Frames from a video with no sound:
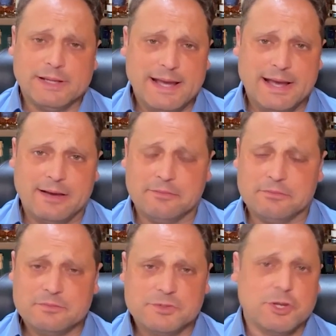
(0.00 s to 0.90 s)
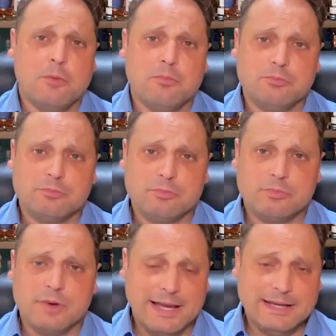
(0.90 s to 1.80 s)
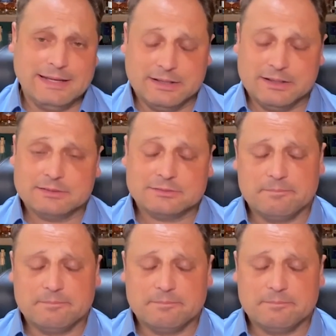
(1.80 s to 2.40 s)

have some idea